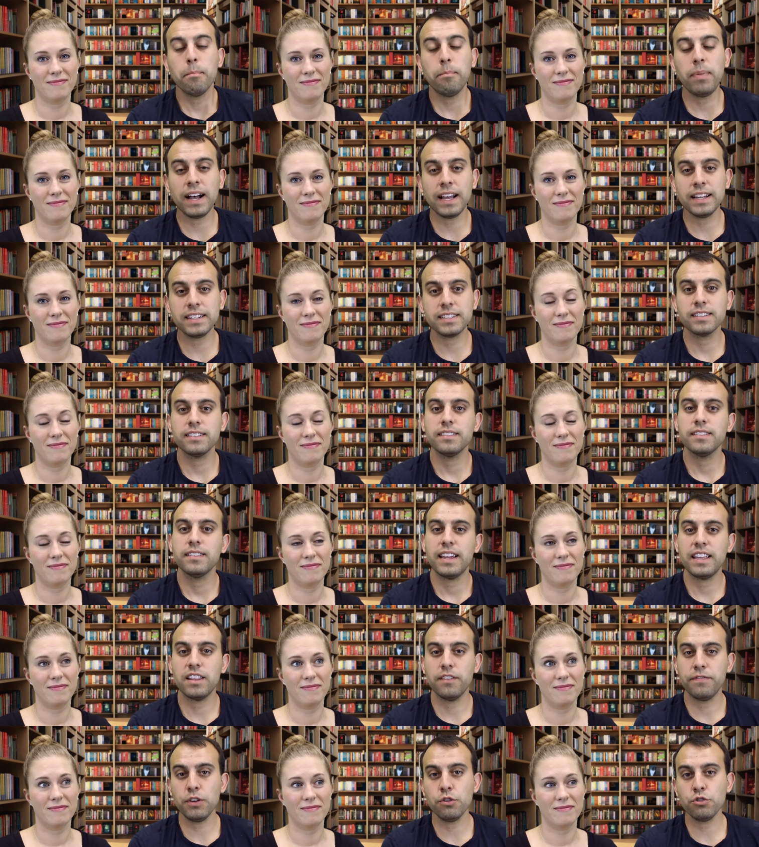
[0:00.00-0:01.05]
Speaker 1: But in
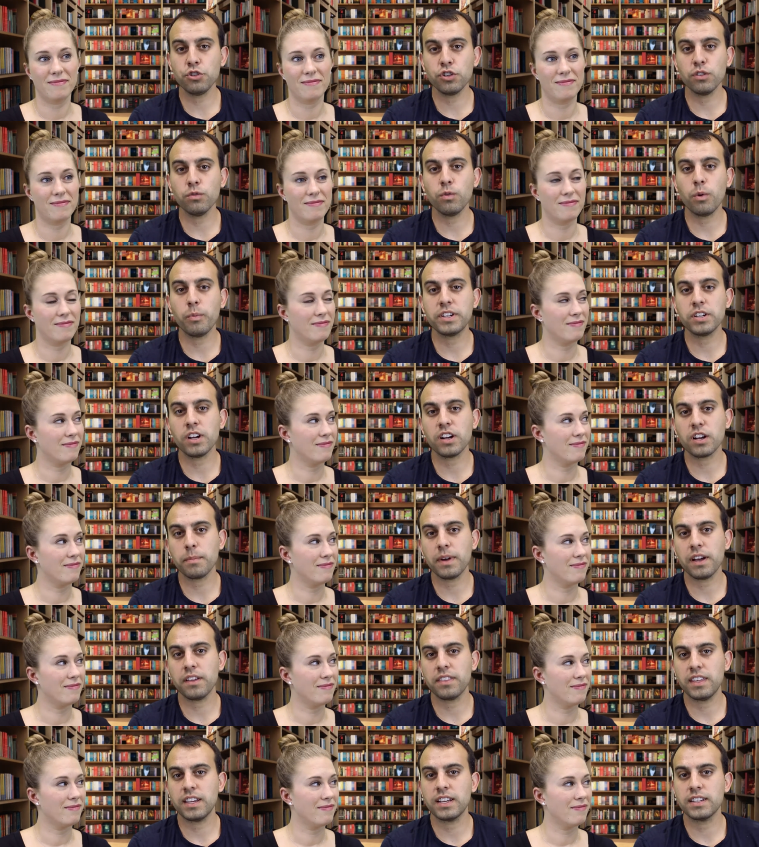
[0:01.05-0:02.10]
the future, when we talk
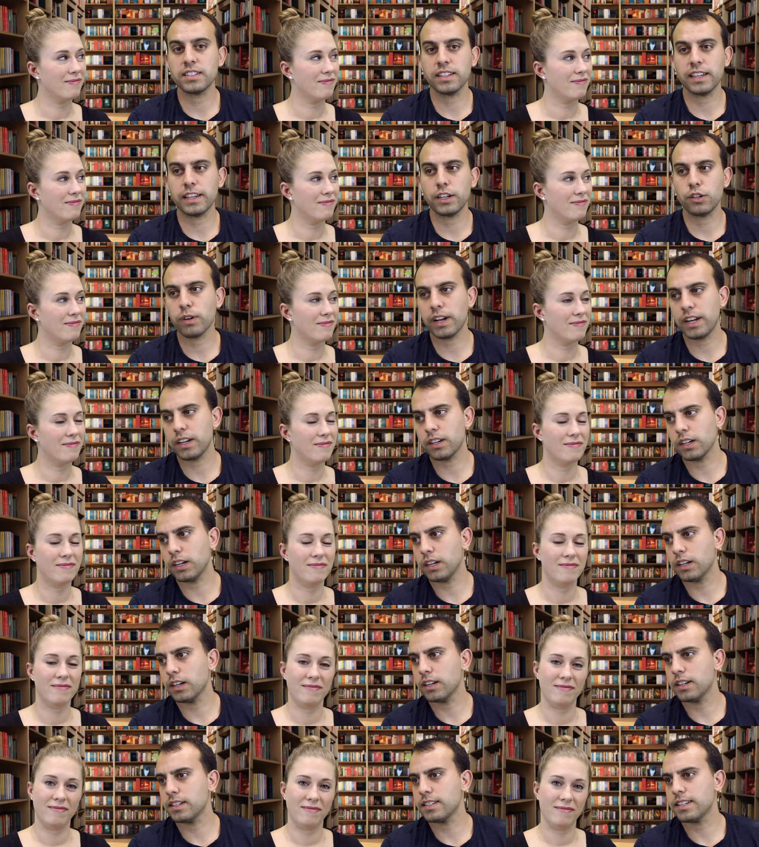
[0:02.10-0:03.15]
about things like credit
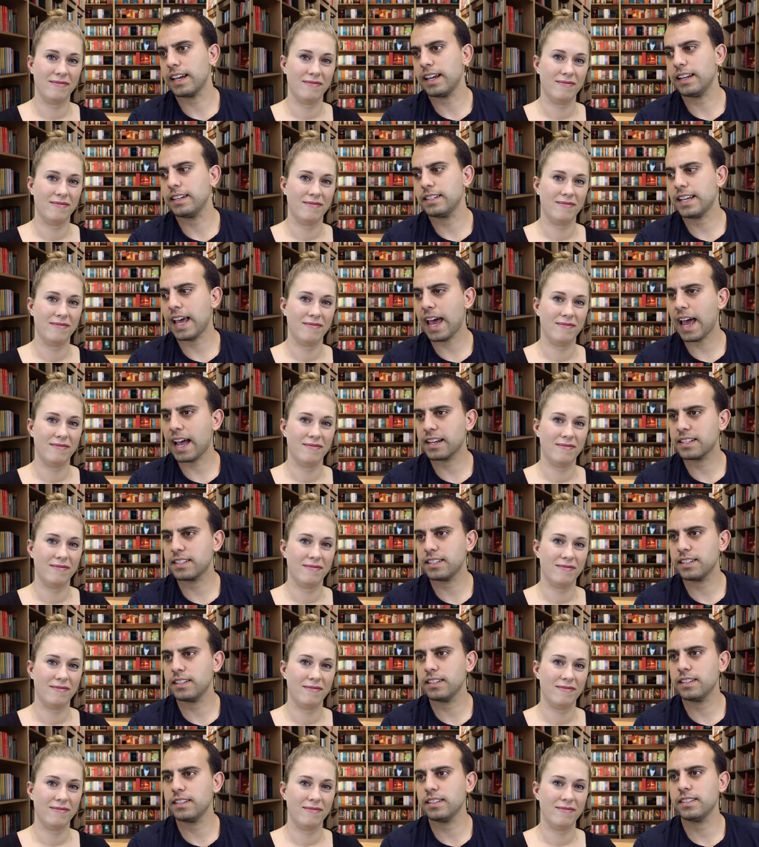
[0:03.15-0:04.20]
cards and
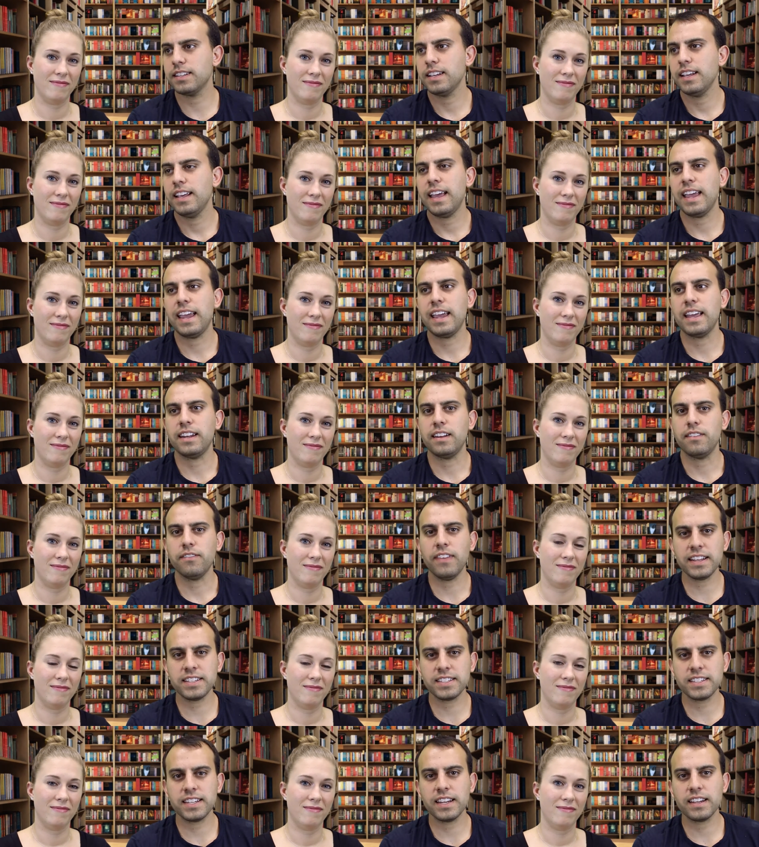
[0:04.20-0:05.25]
taxes and
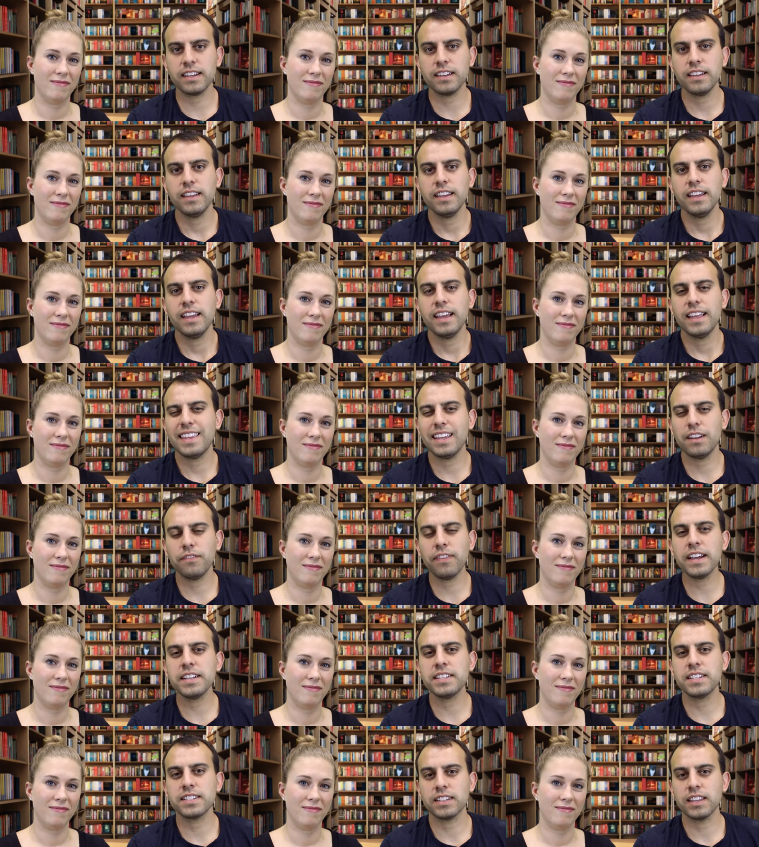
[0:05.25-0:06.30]
investing, the
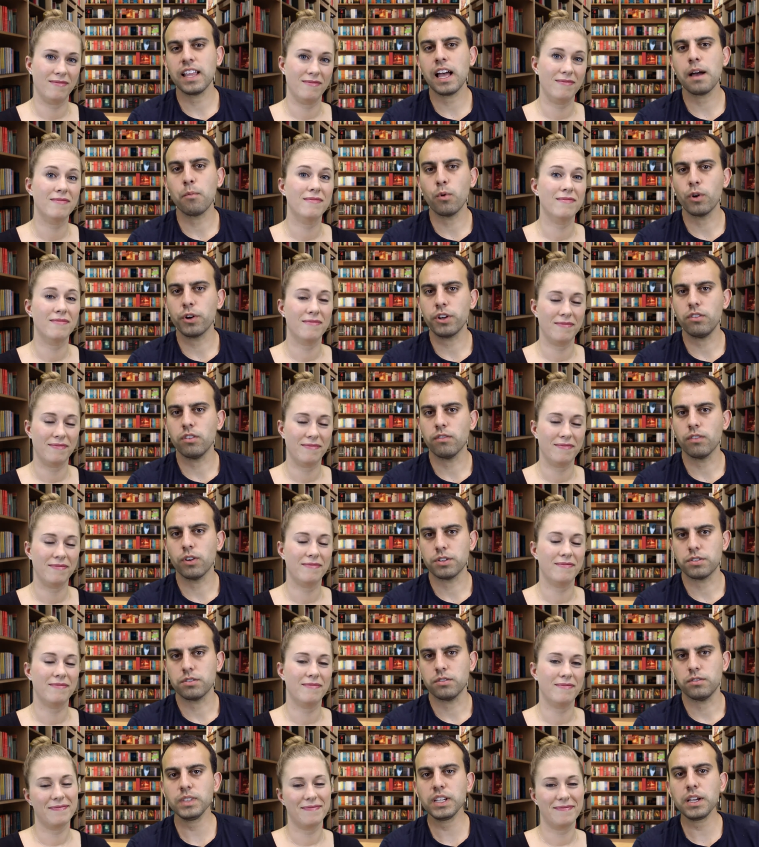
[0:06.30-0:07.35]
advice is a lot more
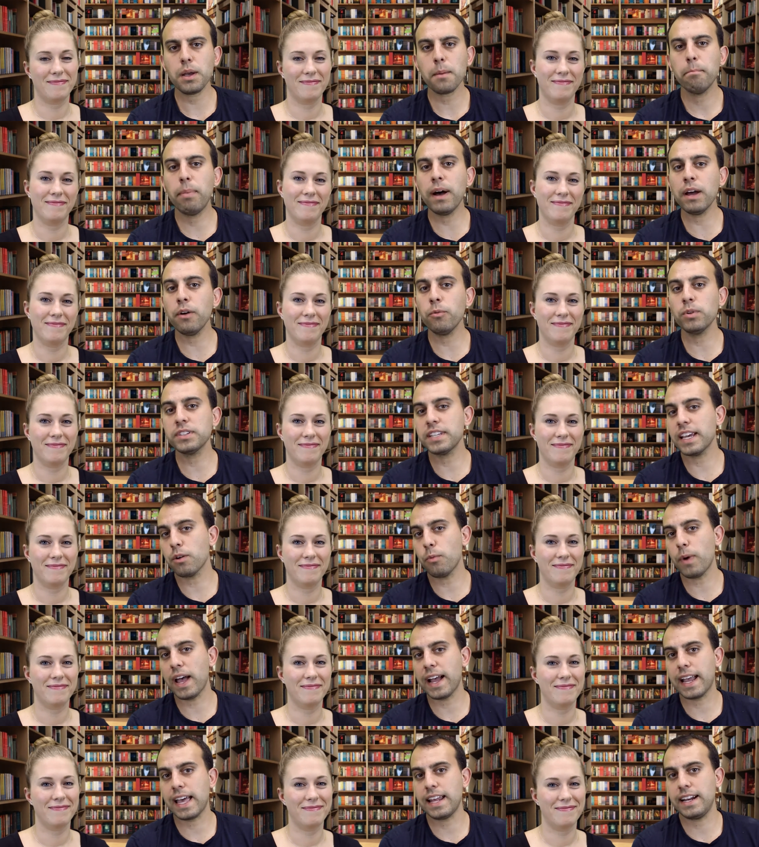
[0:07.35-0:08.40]
universal but we'll take a
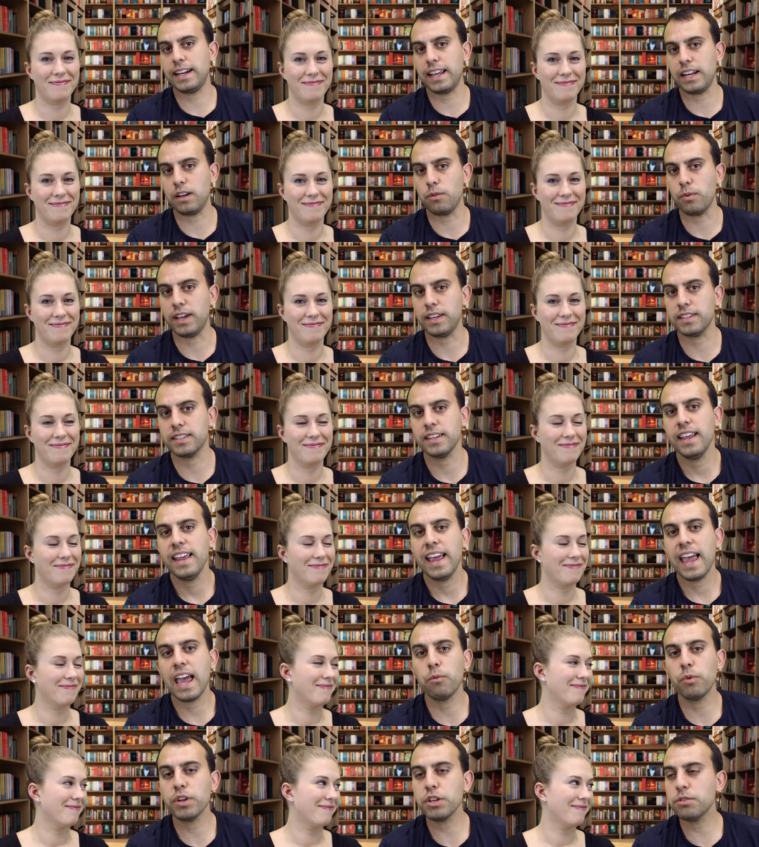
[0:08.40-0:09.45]
whack at it anyways.
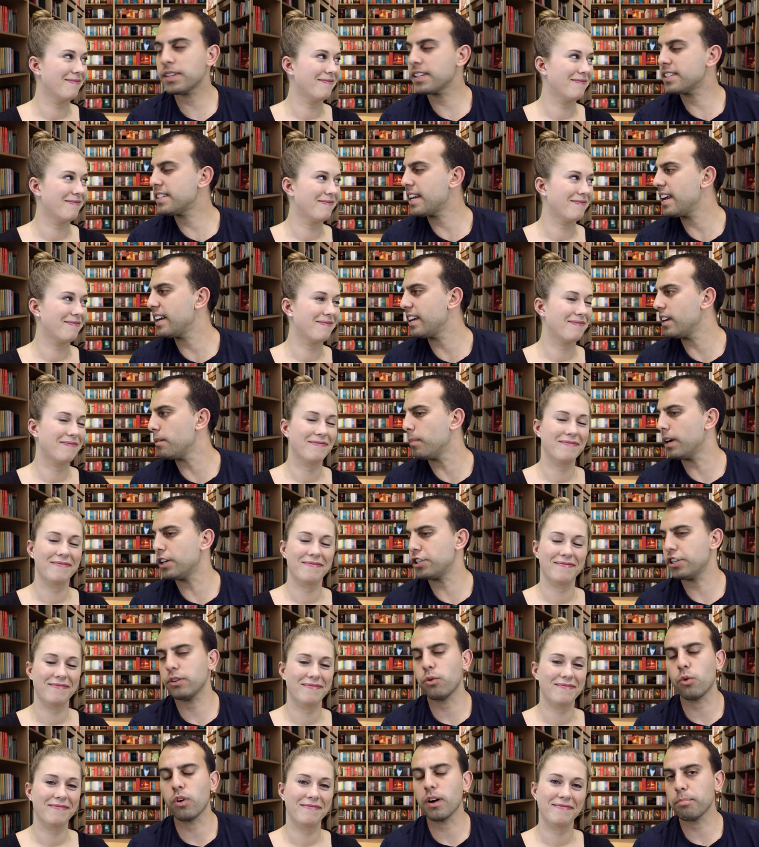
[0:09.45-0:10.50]
And we'll use a stand-in
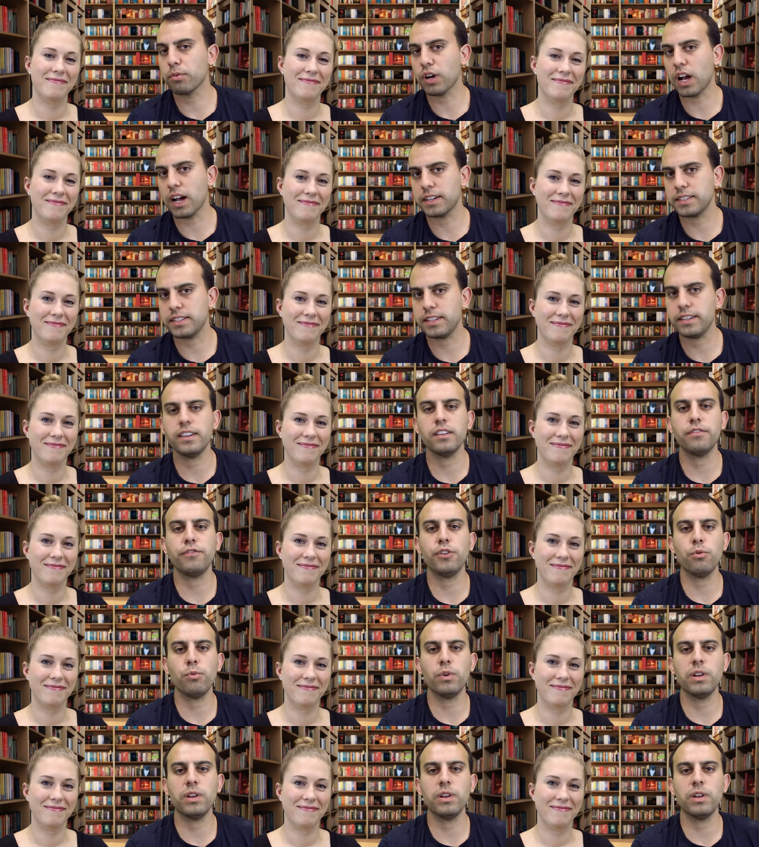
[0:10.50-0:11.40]
budget, or a proxy, if you